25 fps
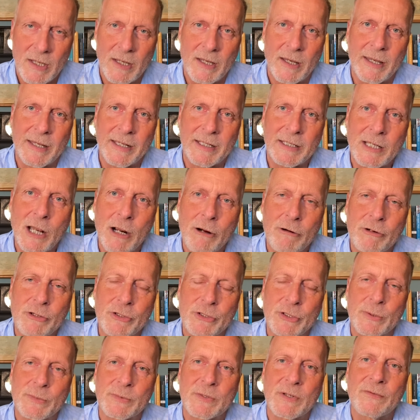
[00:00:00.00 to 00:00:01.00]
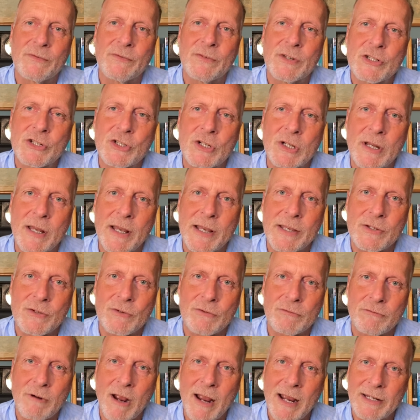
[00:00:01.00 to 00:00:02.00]
I encourage them to visualize
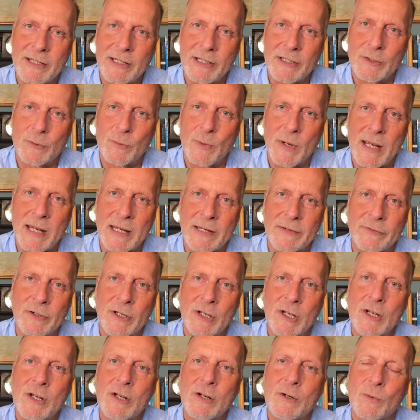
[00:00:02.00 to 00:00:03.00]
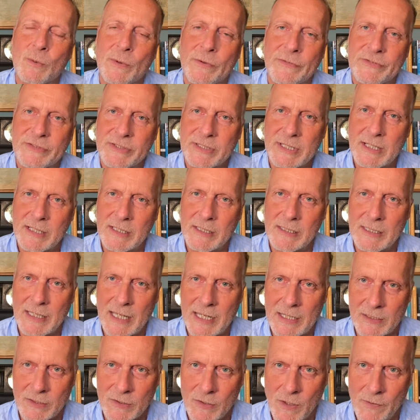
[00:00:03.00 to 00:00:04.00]
riding the wave with skill
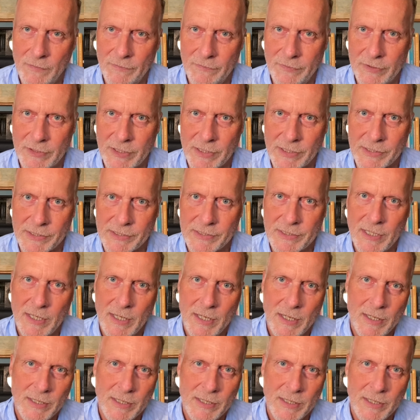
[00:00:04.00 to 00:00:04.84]
and confidence,